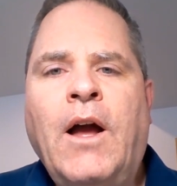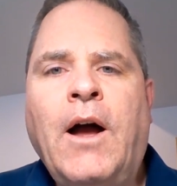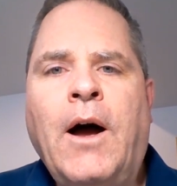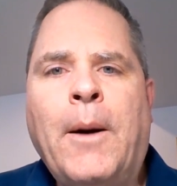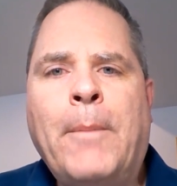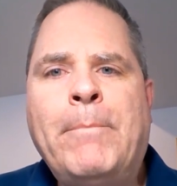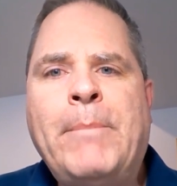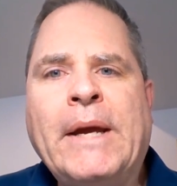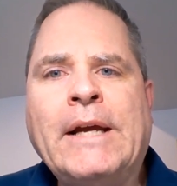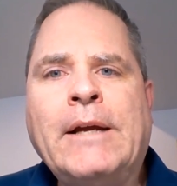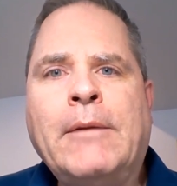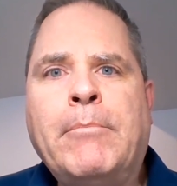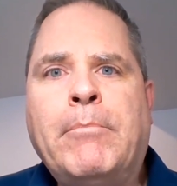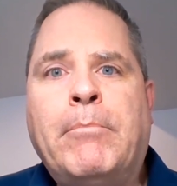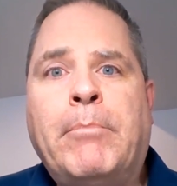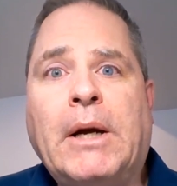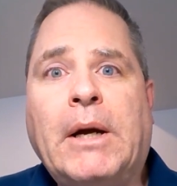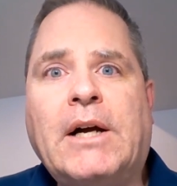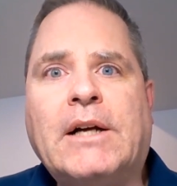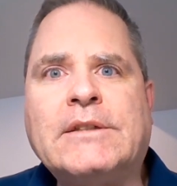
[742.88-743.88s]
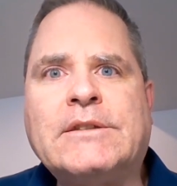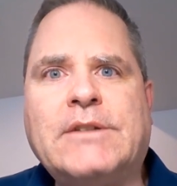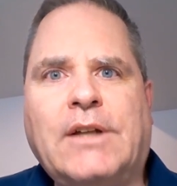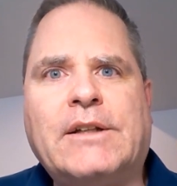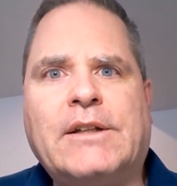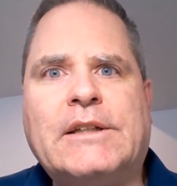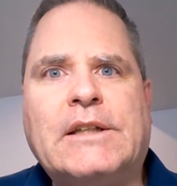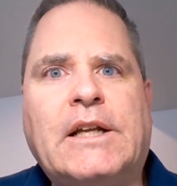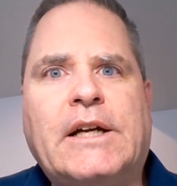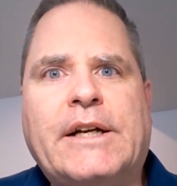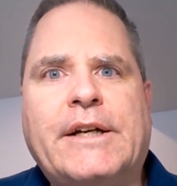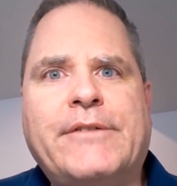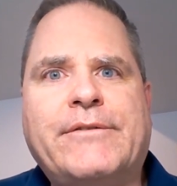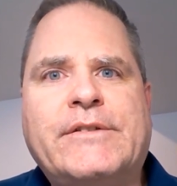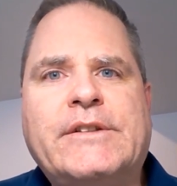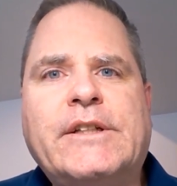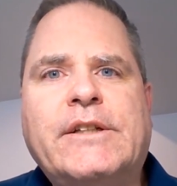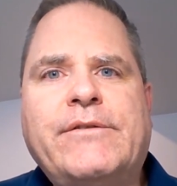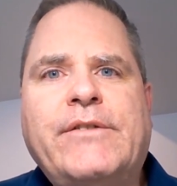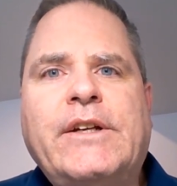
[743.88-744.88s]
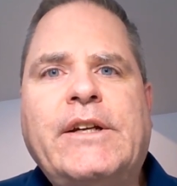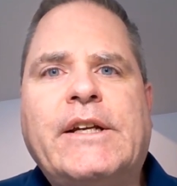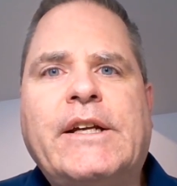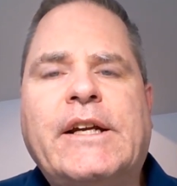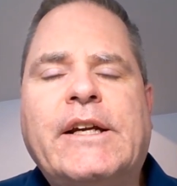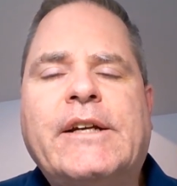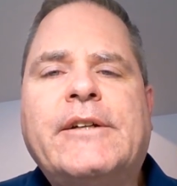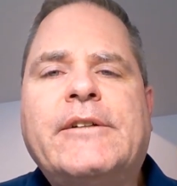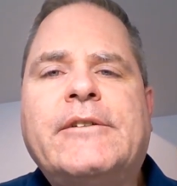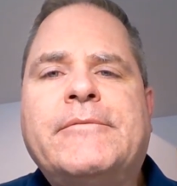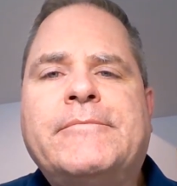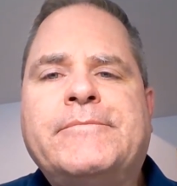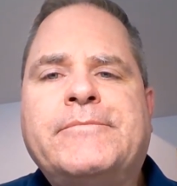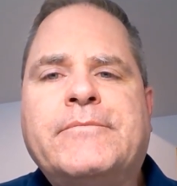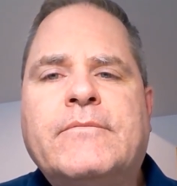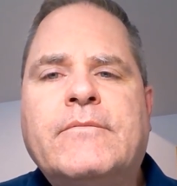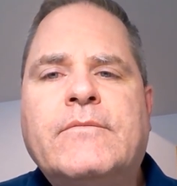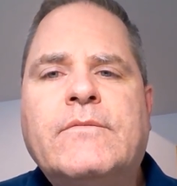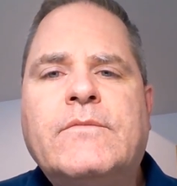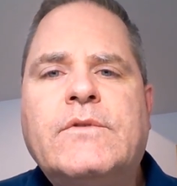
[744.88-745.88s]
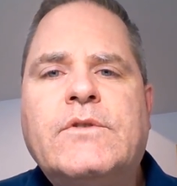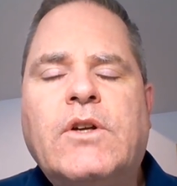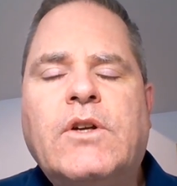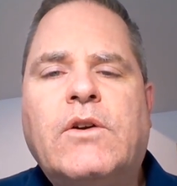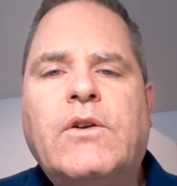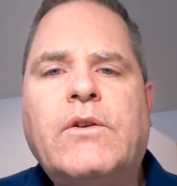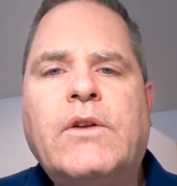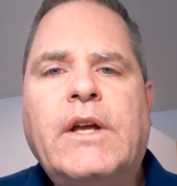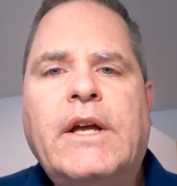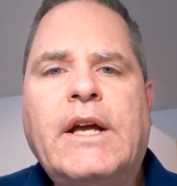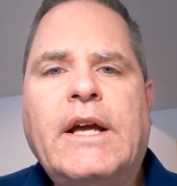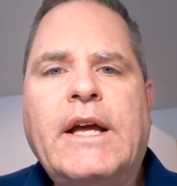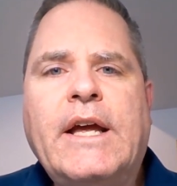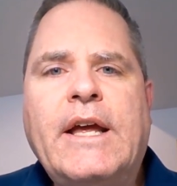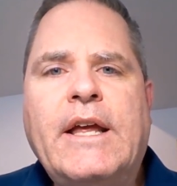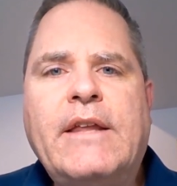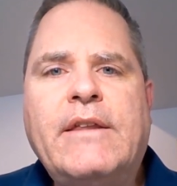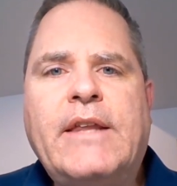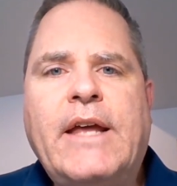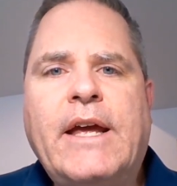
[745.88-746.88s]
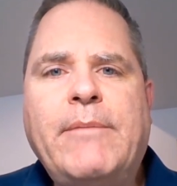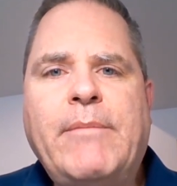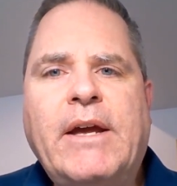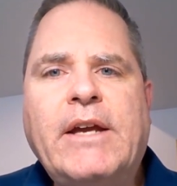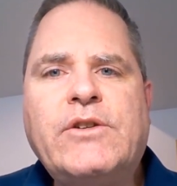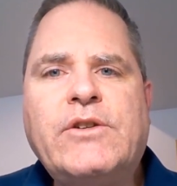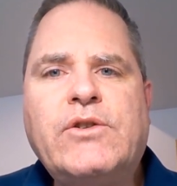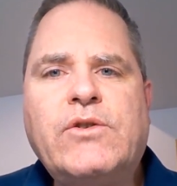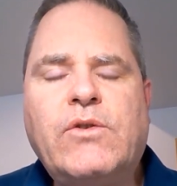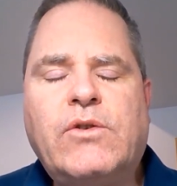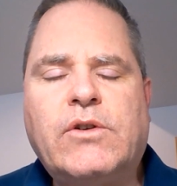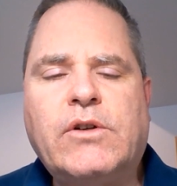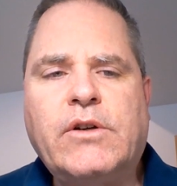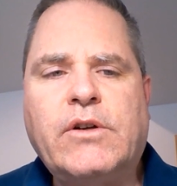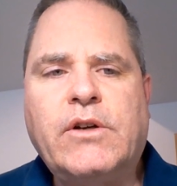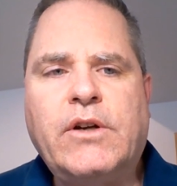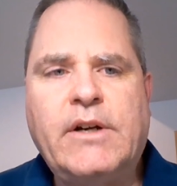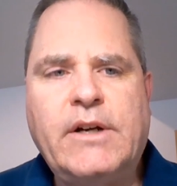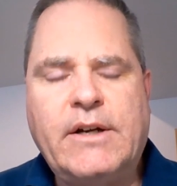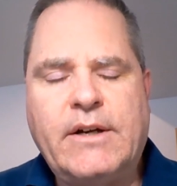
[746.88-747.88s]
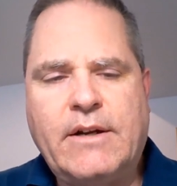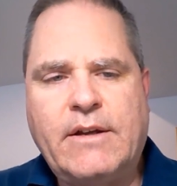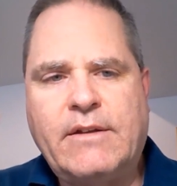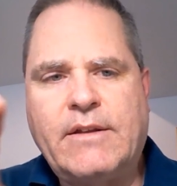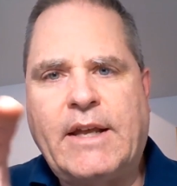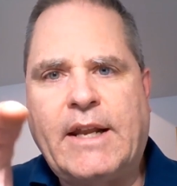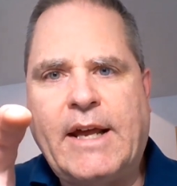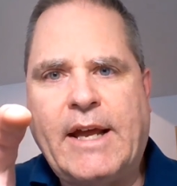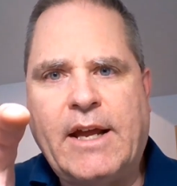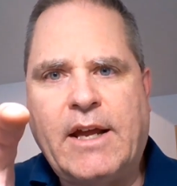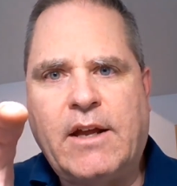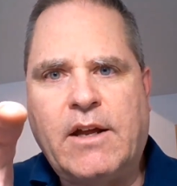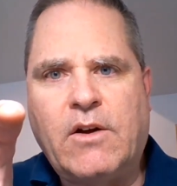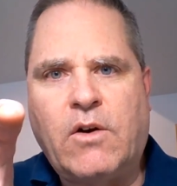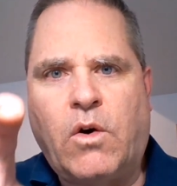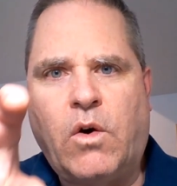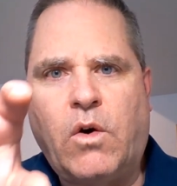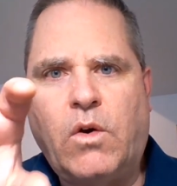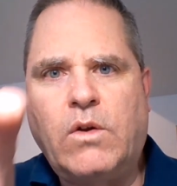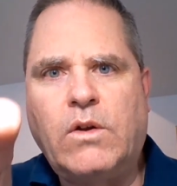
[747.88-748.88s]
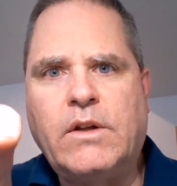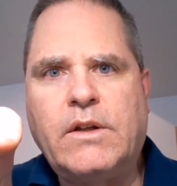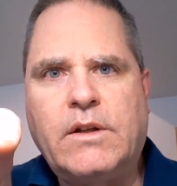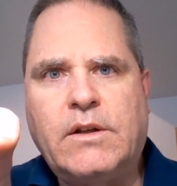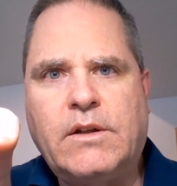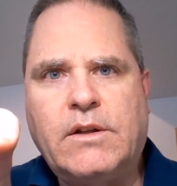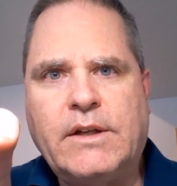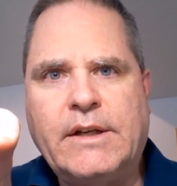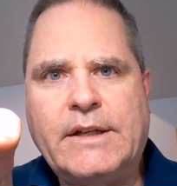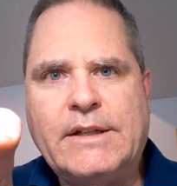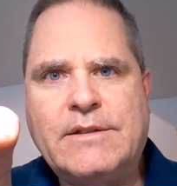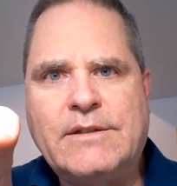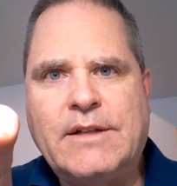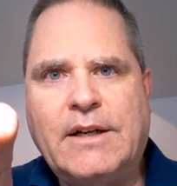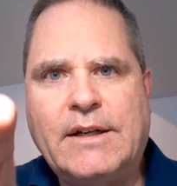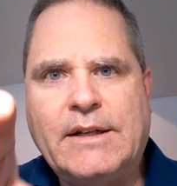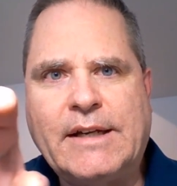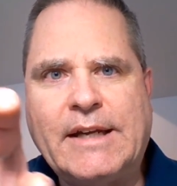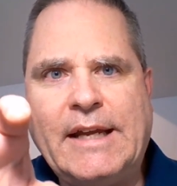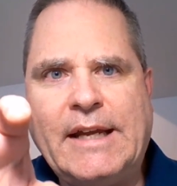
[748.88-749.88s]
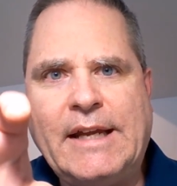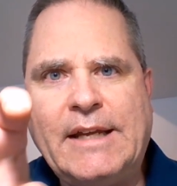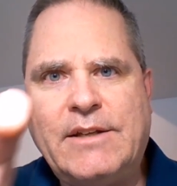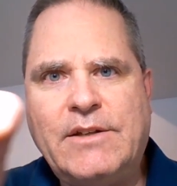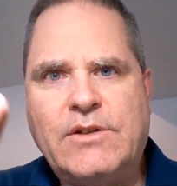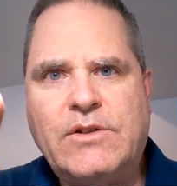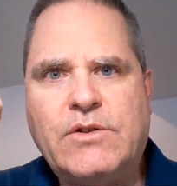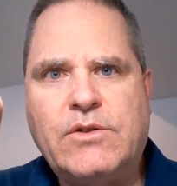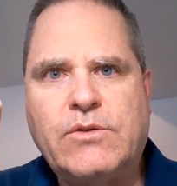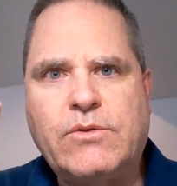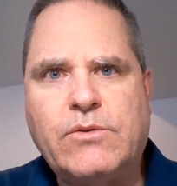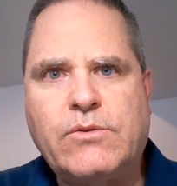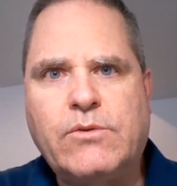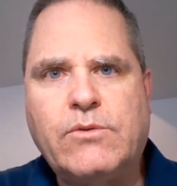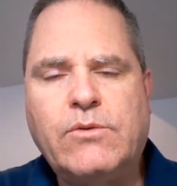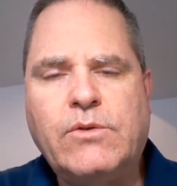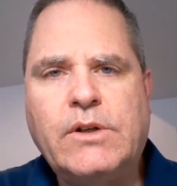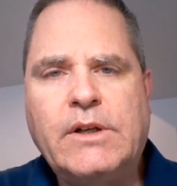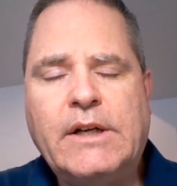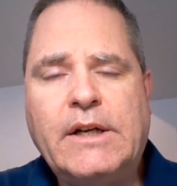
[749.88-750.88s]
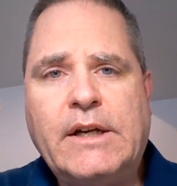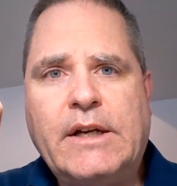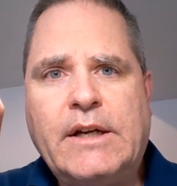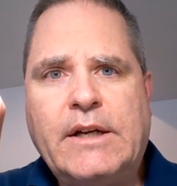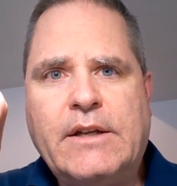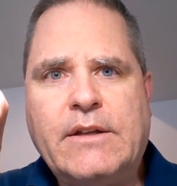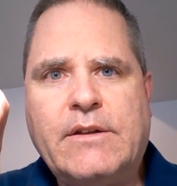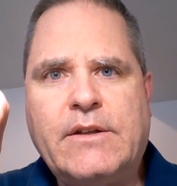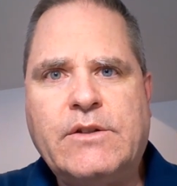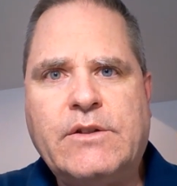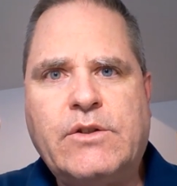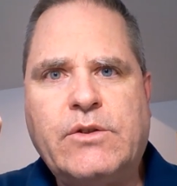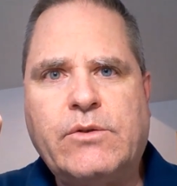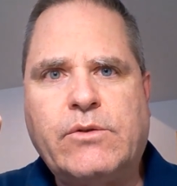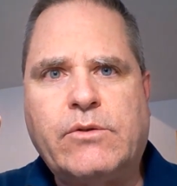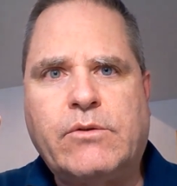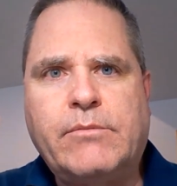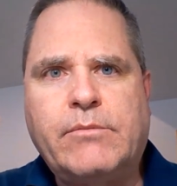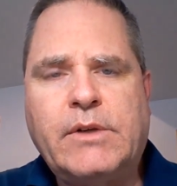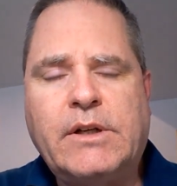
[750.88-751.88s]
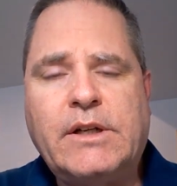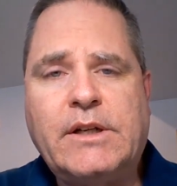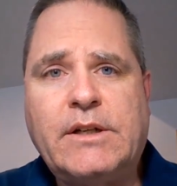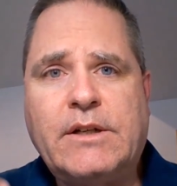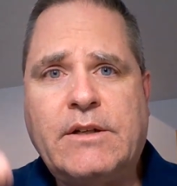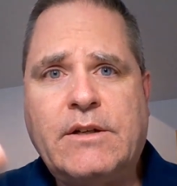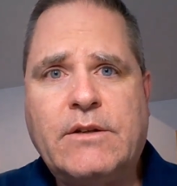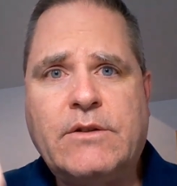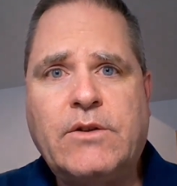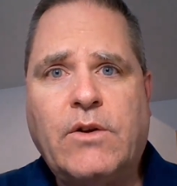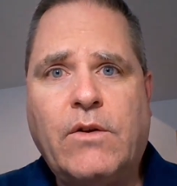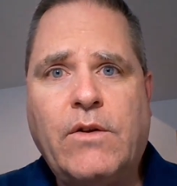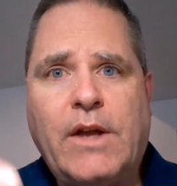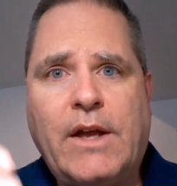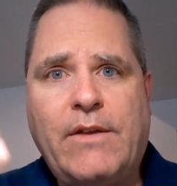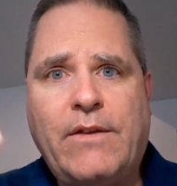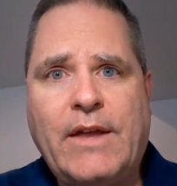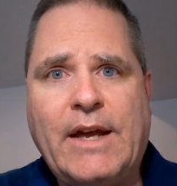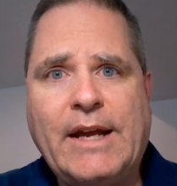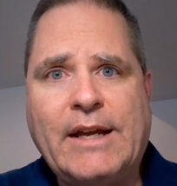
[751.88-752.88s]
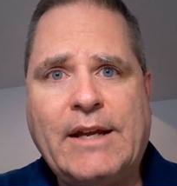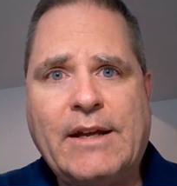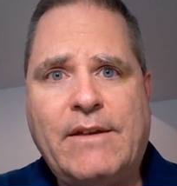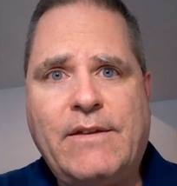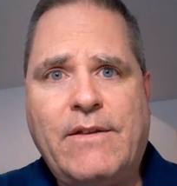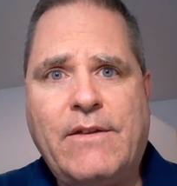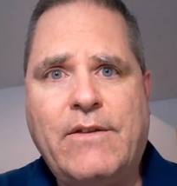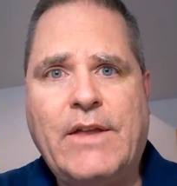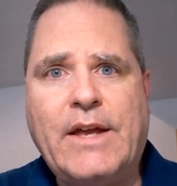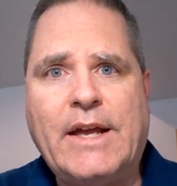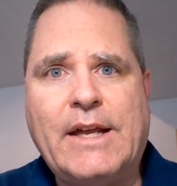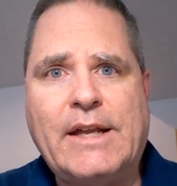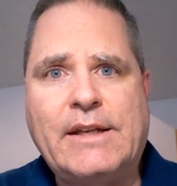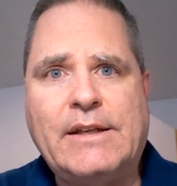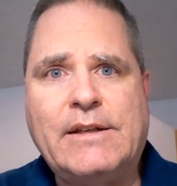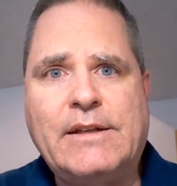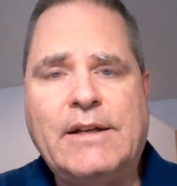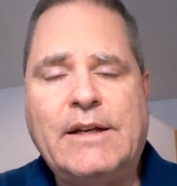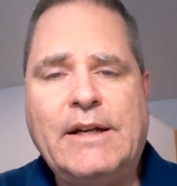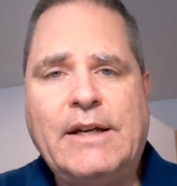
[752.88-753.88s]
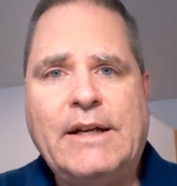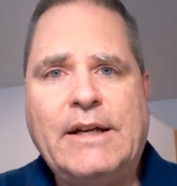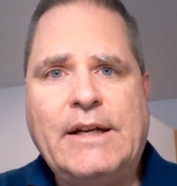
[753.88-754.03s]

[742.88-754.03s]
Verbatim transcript: A big bust on live TV. So, they make sure that a hole is dug into the tomb so that they can then